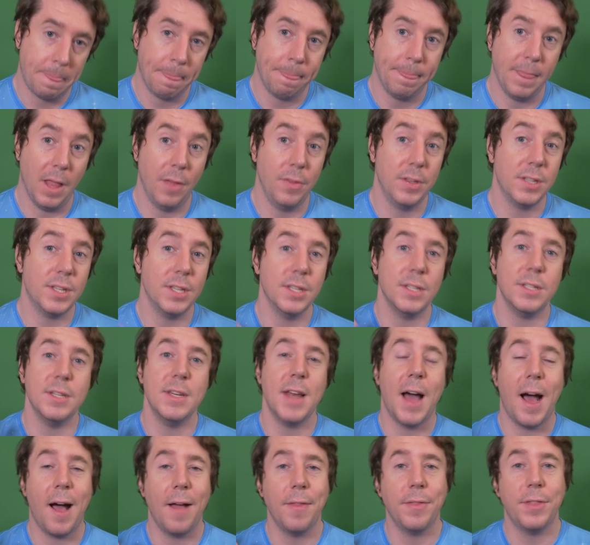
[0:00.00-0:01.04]
Now this is
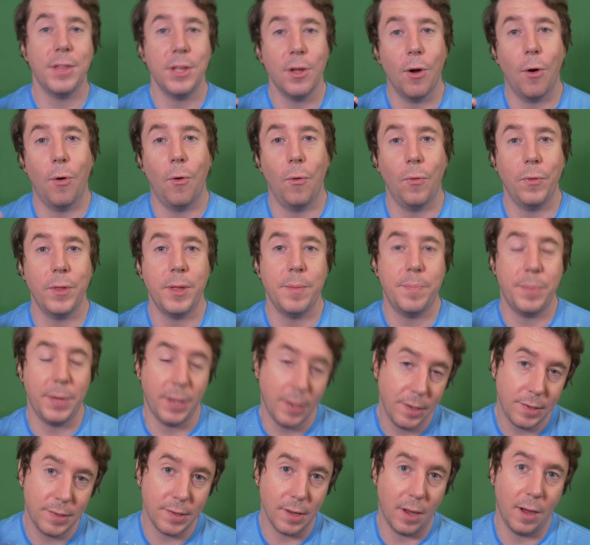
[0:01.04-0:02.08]
not the only
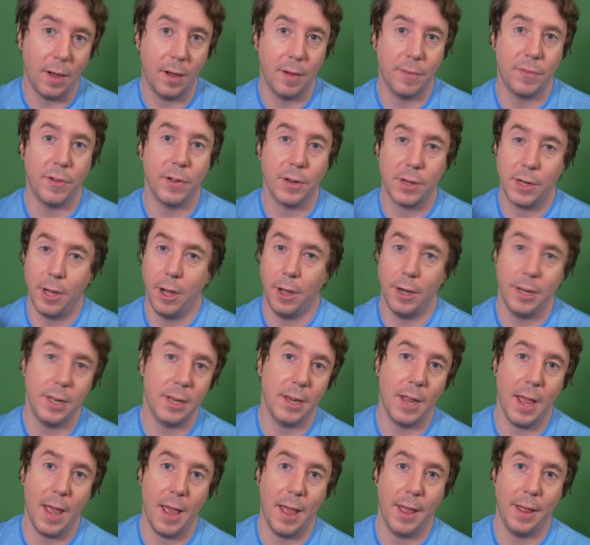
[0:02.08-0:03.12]
piece of
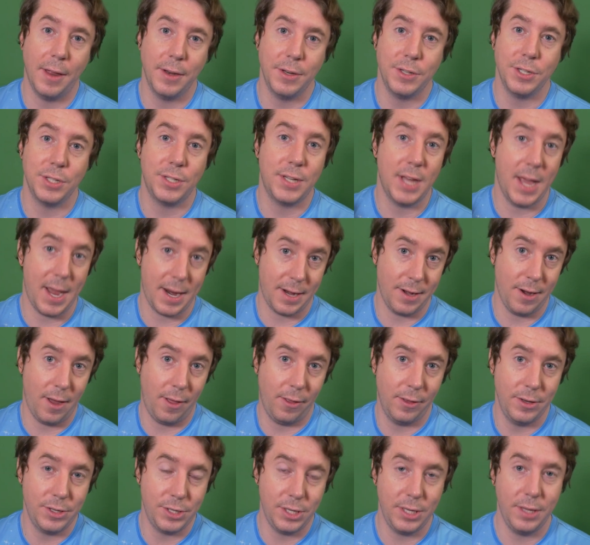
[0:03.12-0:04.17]
cutting edge
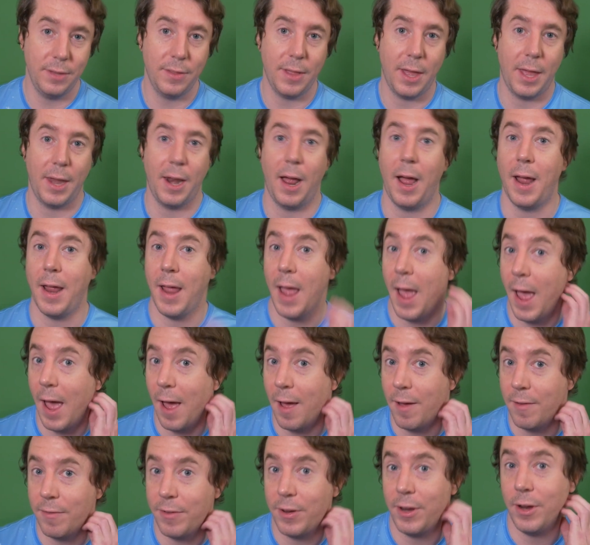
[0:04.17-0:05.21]
technology that I
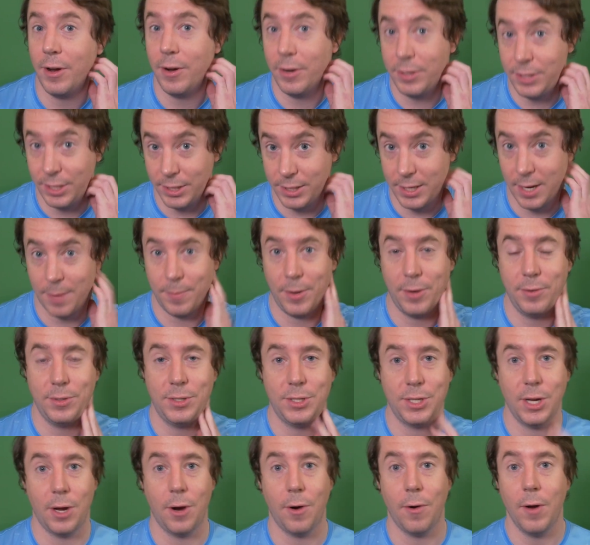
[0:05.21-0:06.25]
have here to demo.
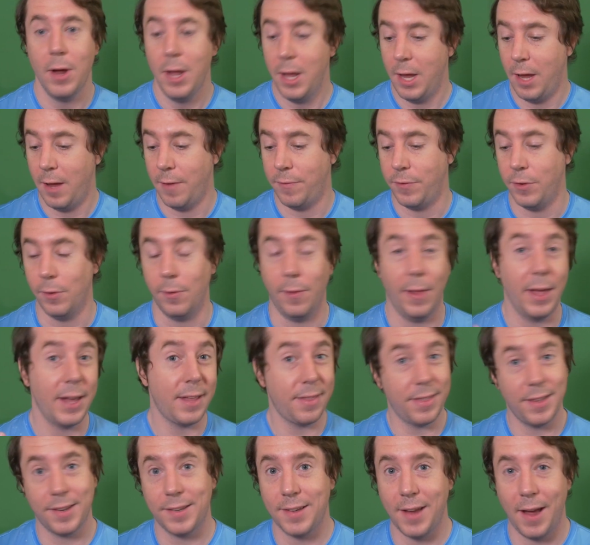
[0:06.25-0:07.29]
So if you like
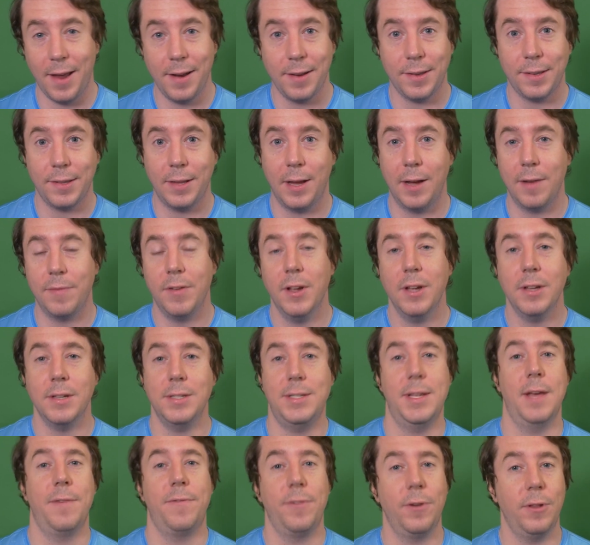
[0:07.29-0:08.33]
this kind of stuff,
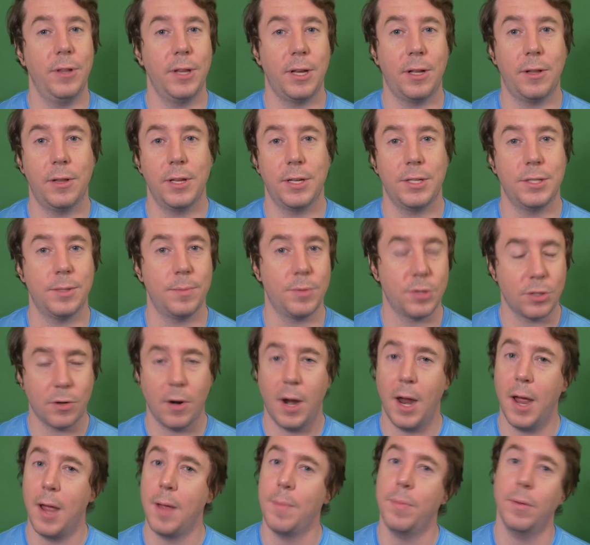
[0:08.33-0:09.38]
definitely click
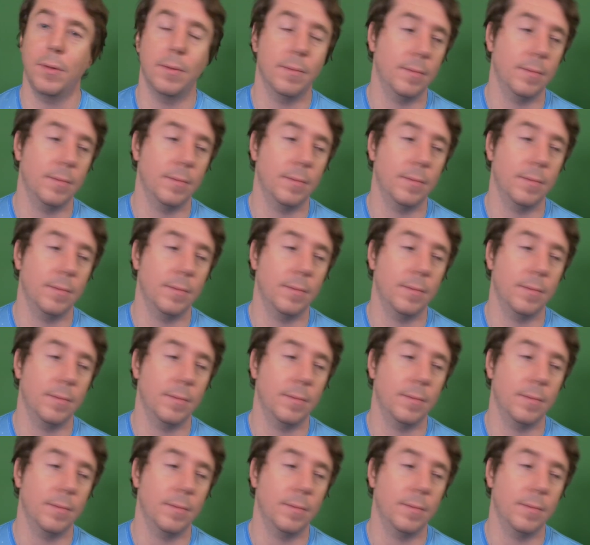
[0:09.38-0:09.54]
subscribe.